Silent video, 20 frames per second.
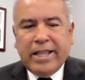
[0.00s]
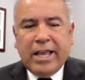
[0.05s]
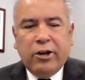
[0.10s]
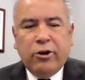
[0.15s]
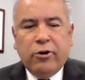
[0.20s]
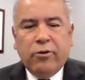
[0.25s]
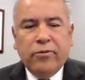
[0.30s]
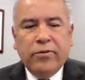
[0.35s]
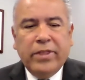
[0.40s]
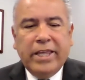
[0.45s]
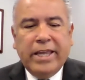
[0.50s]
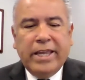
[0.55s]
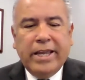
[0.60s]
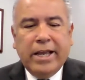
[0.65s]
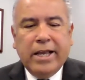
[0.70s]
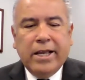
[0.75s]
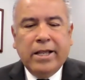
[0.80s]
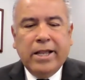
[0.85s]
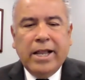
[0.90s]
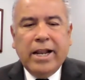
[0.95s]
that over
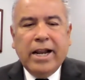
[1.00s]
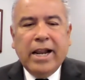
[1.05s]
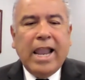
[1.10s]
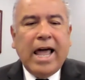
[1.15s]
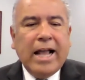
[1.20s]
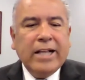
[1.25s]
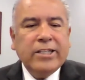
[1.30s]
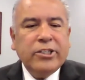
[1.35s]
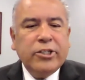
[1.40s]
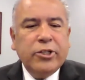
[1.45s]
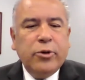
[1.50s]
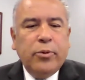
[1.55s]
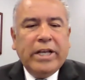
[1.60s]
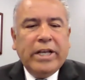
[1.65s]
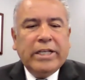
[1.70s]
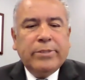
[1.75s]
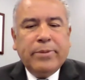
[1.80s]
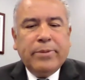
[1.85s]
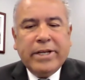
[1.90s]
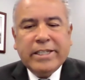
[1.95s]
the last 2
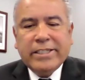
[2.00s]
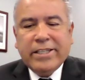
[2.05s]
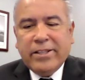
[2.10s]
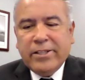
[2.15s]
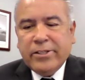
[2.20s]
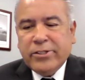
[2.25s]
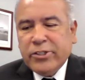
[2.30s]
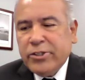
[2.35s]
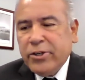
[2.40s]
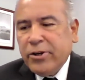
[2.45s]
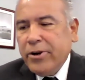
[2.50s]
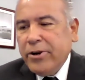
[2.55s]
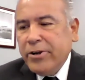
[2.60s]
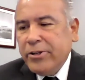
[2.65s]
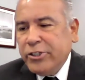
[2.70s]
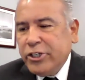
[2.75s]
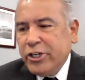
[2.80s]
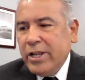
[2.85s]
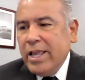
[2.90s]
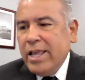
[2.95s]
weeks because of the
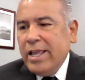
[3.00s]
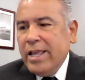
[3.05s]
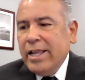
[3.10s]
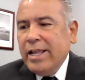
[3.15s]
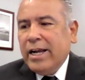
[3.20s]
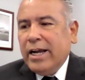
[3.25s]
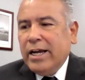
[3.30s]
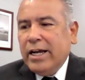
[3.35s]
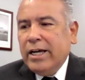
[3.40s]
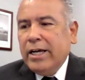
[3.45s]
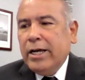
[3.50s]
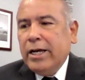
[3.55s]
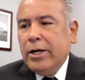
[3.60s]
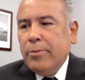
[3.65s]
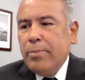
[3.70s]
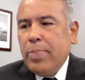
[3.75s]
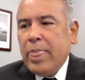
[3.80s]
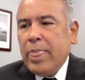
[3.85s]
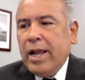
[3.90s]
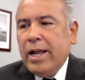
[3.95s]
surge.
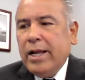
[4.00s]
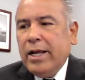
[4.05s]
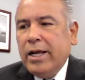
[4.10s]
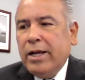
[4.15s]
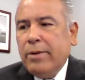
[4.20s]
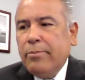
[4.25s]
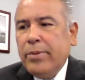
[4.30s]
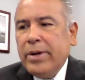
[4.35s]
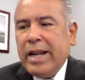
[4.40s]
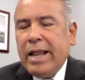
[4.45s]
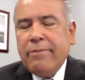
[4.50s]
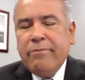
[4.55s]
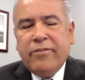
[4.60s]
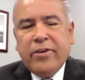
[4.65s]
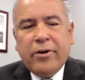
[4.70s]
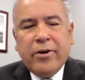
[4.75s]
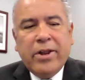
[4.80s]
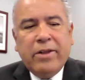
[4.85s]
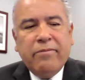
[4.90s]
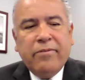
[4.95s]
But I'm
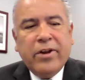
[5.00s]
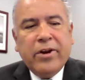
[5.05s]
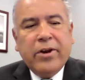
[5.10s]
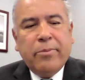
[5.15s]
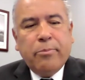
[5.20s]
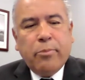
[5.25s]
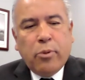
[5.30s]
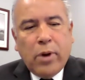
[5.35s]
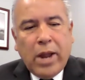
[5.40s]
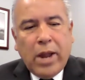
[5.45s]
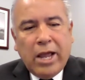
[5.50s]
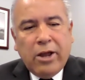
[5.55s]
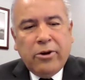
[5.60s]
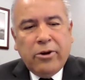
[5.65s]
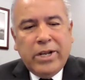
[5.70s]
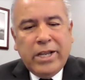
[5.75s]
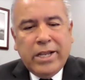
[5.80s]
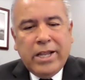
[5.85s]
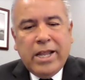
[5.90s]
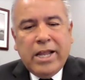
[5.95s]
very, very
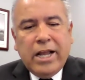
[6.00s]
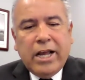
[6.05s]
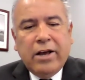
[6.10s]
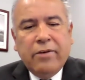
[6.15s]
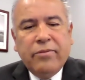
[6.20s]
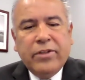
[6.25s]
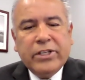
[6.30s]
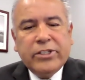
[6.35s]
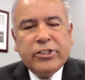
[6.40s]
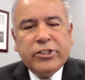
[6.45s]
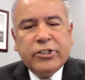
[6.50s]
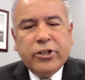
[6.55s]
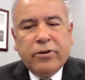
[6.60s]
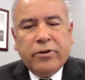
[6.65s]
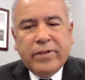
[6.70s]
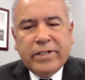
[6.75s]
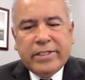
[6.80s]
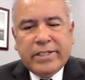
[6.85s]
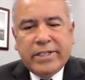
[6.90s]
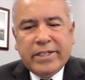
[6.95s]
proud of the
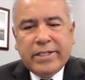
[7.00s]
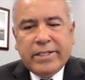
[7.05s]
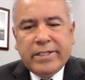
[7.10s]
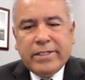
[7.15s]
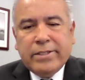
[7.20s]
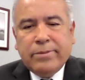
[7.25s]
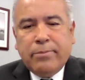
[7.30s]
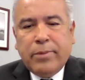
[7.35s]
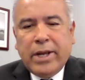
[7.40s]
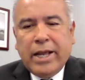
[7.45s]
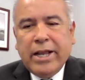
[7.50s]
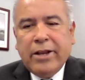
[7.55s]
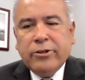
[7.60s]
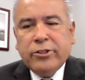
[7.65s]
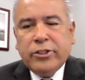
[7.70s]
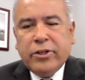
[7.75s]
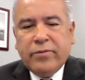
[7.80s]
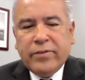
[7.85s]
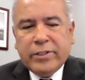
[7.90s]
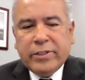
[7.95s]
services by our
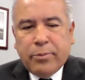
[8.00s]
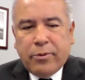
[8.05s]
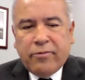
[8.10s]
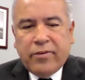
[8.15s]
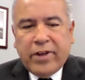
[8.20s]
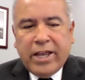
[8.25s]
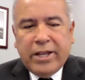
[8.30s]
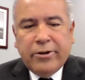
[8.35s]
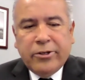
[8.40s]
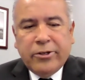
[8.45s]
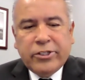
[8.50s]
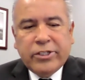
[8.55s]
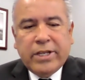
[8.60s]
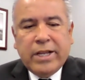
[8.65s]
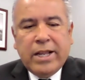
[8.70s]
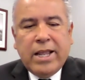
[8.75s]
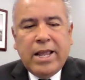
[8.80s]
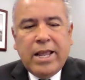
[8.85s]
service providers,